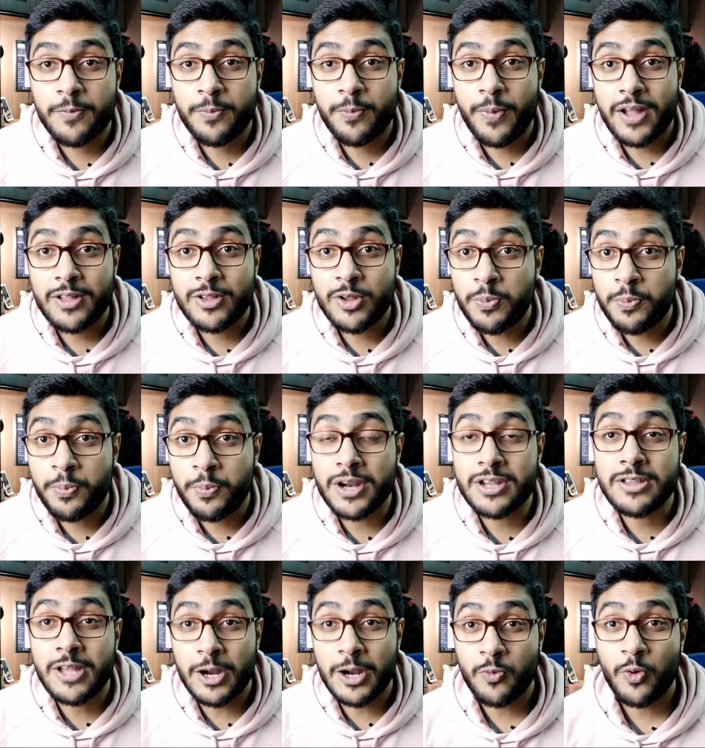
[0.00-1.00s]
python
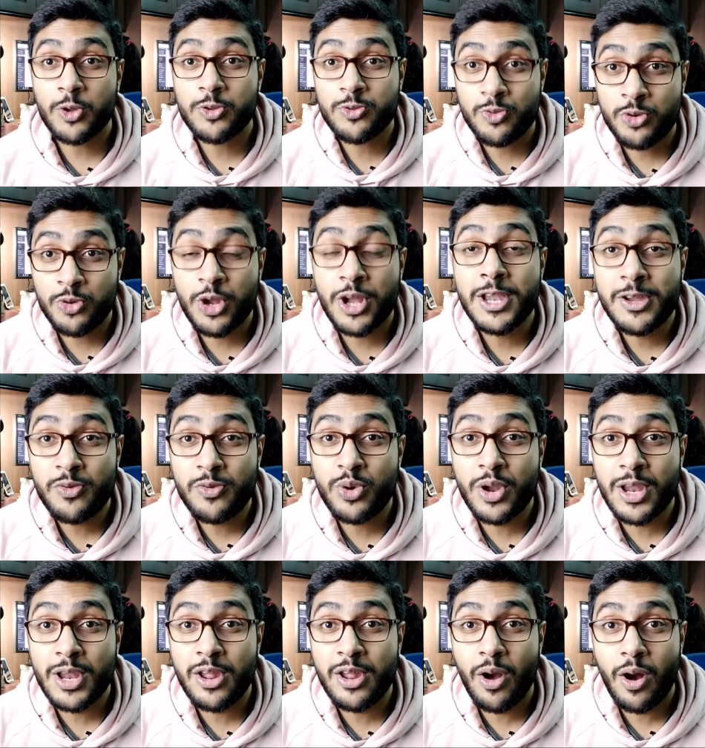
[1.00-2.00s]
but that was really
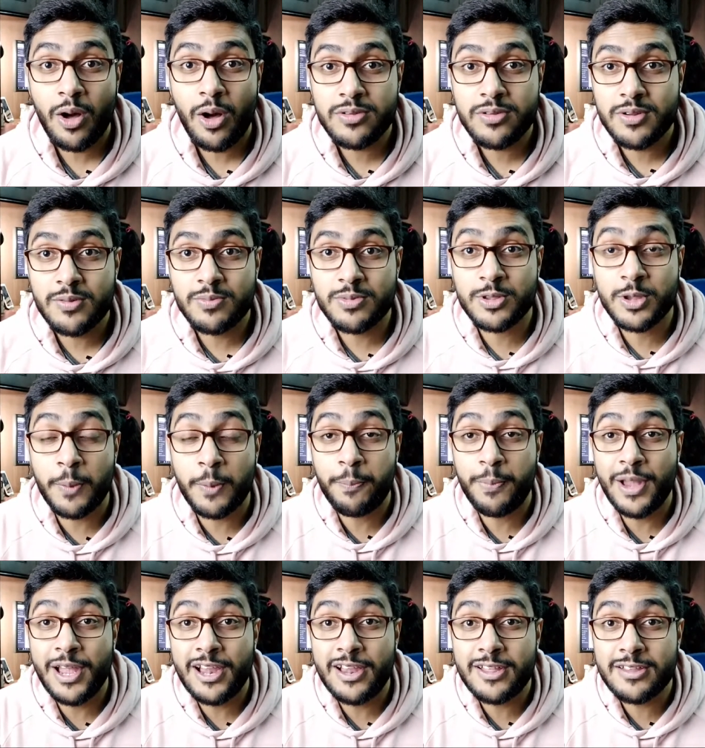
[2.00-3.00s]
really awesome the
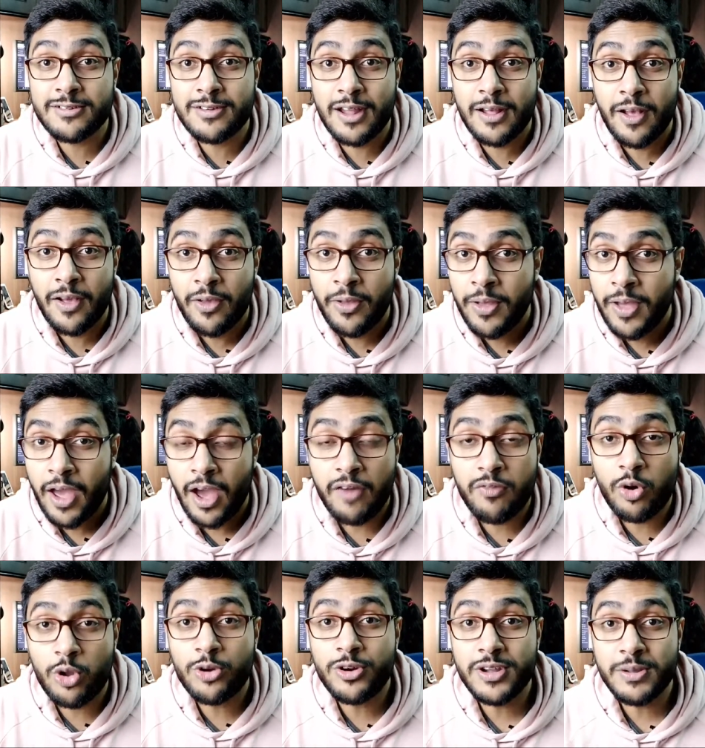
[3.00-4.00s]
playlist
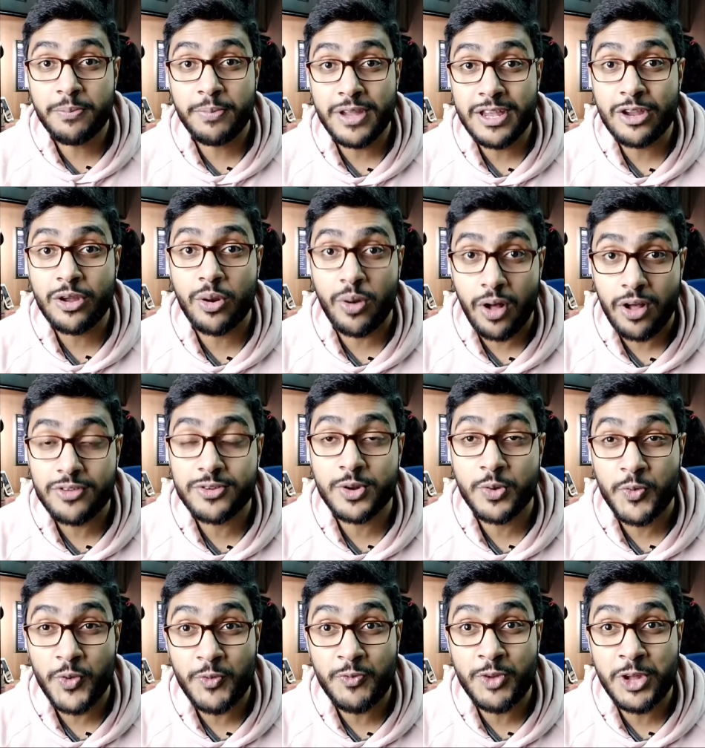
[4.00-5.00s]
have already been
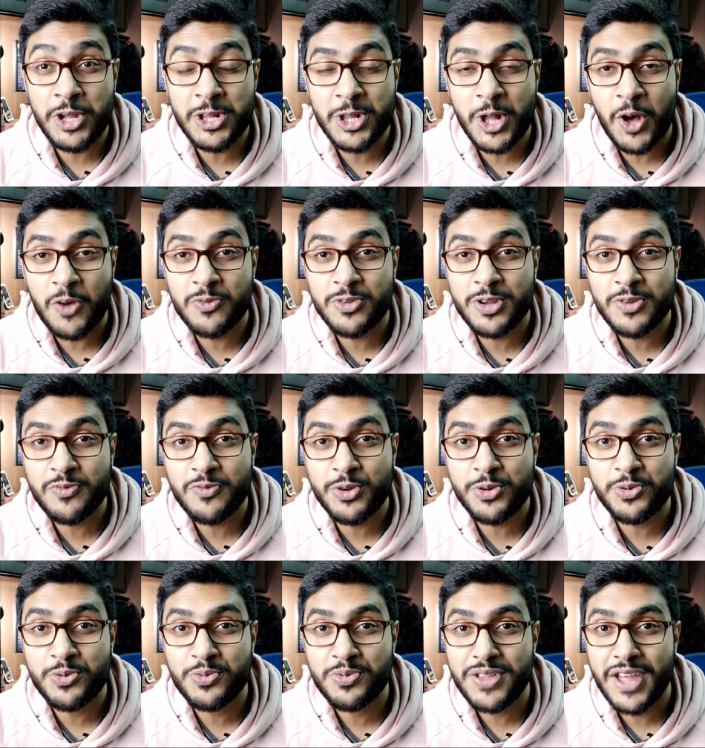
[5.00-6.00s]
crossed 15,000
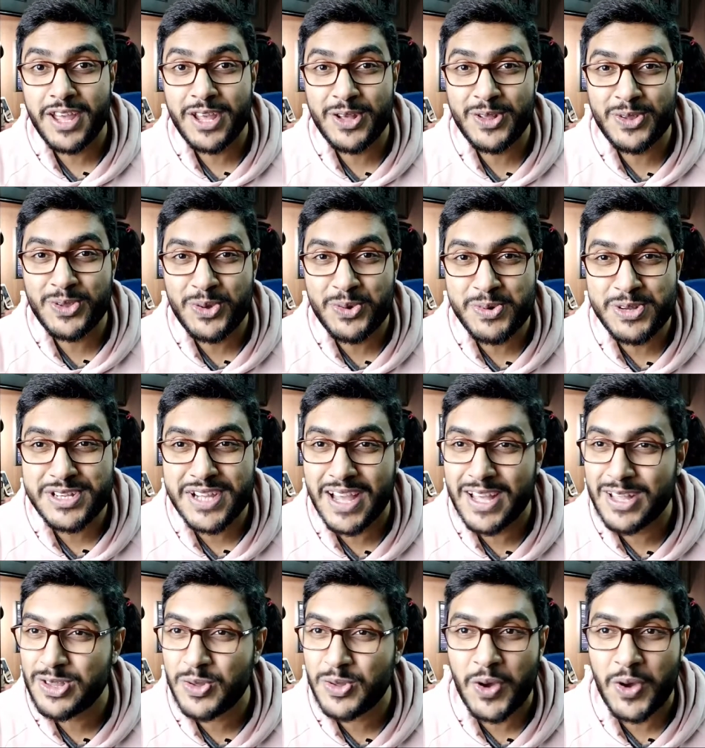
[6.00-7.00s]
view. Thank you so much
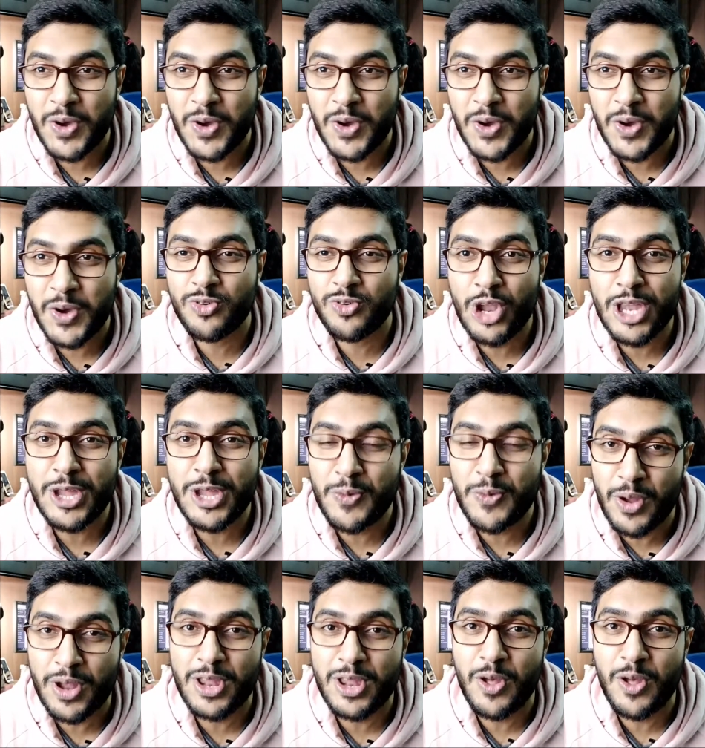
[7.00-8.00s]
guys. You guys are
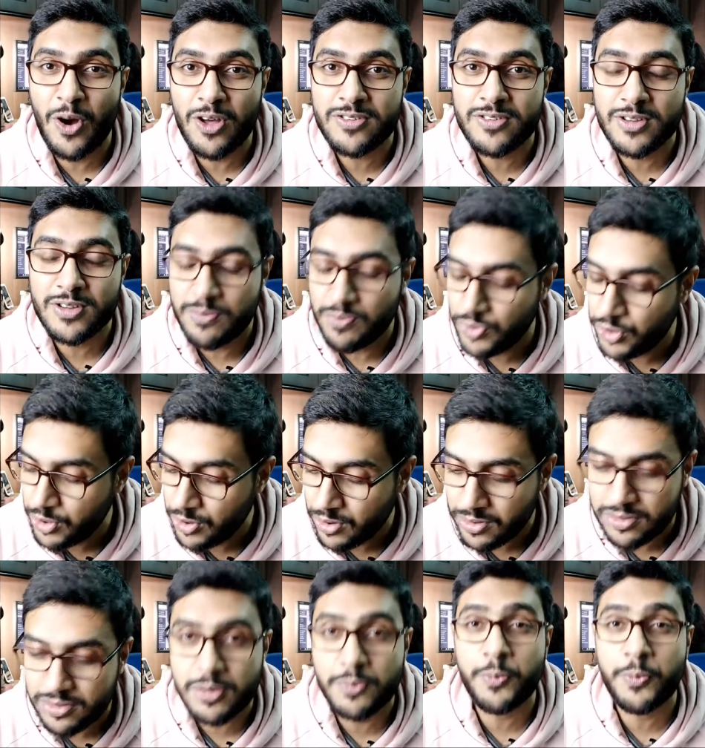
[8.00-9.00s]
really, really awesome.
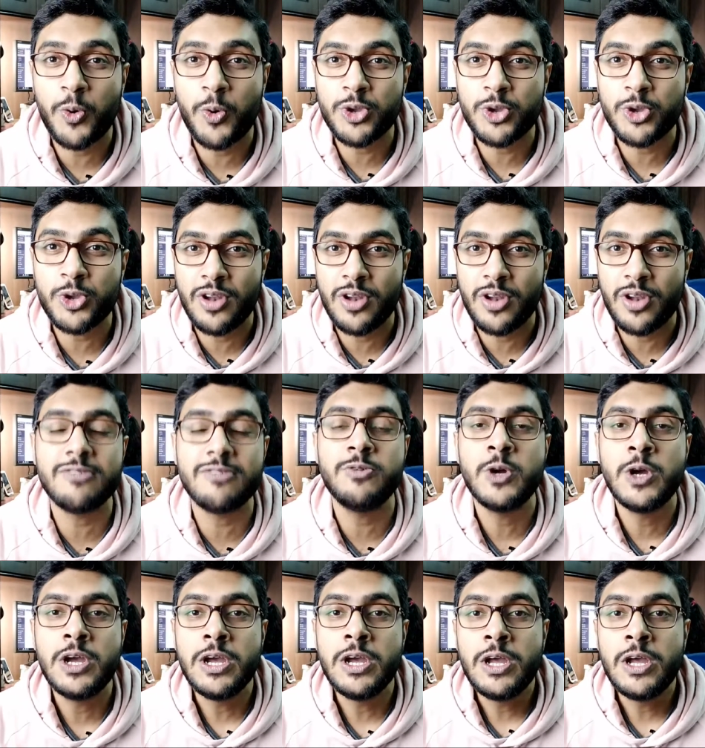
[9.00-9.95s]
Your support, your love